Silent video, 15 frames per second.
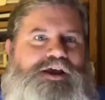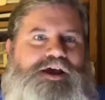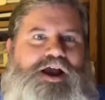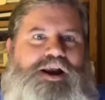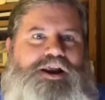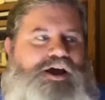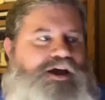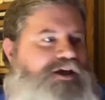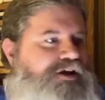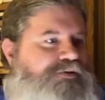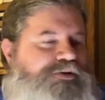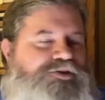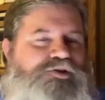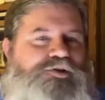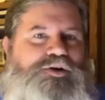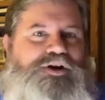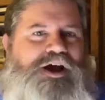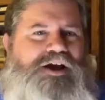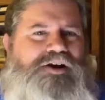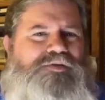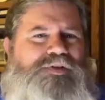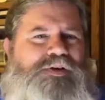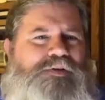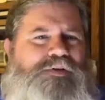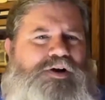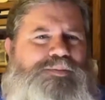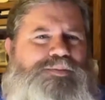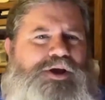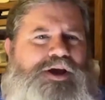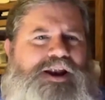I don't know how Hickory's doing tonight or if they've
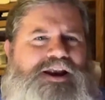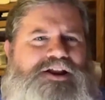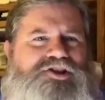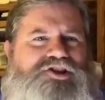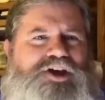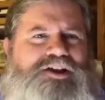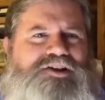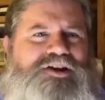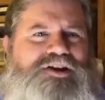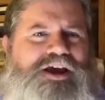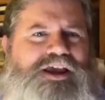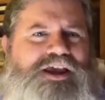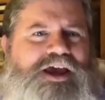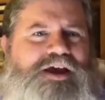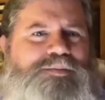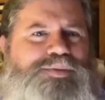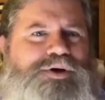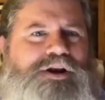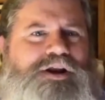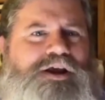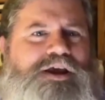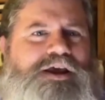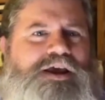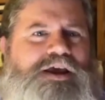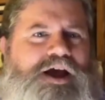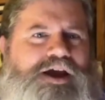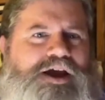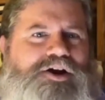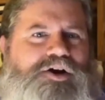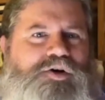already played. I didn't check today yet, but
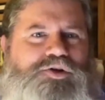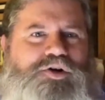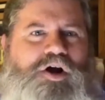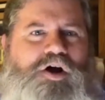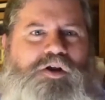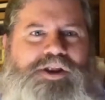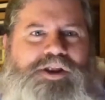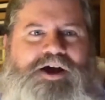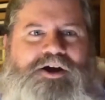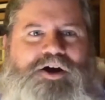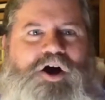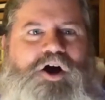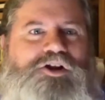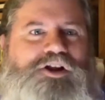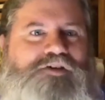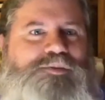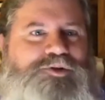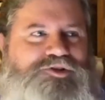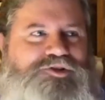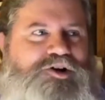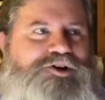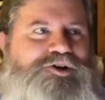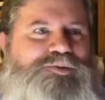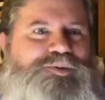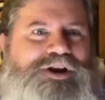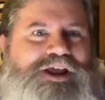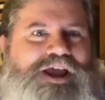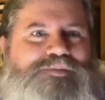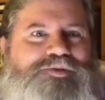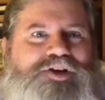I know they're all of them are starting to win
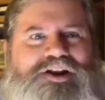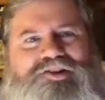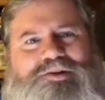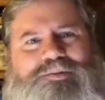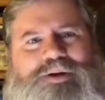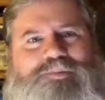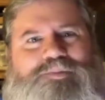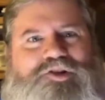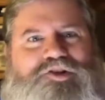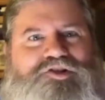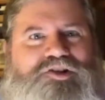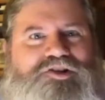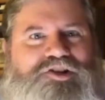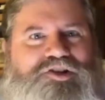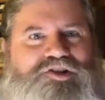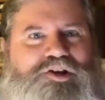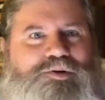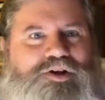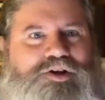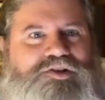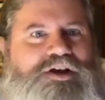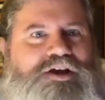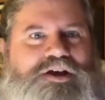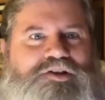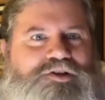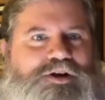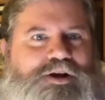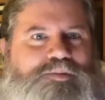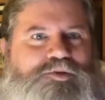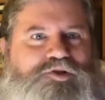games again. And sometimes it's just the series.
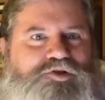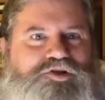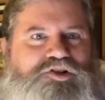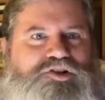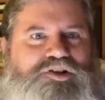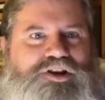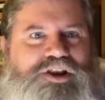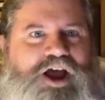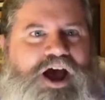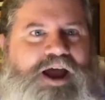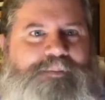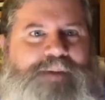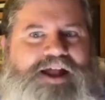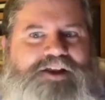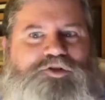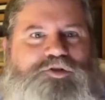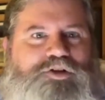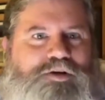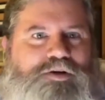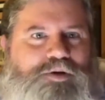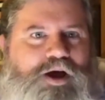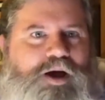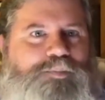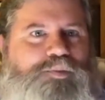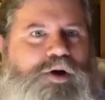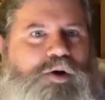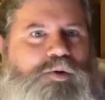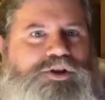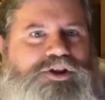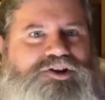Sometimes you're just not matched up
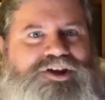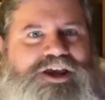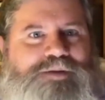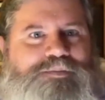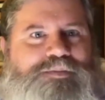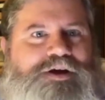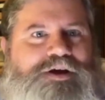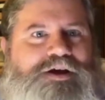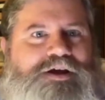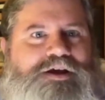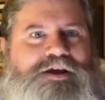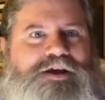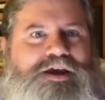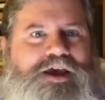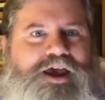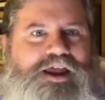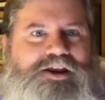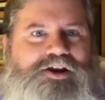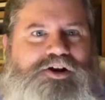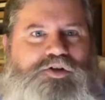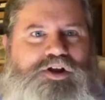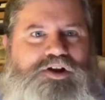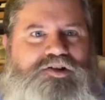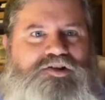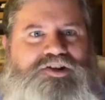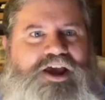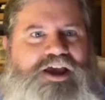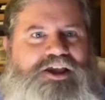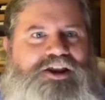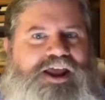well with a team and, they just
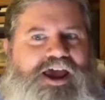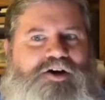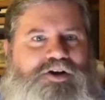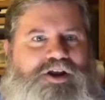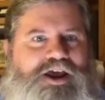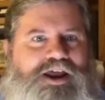take you down.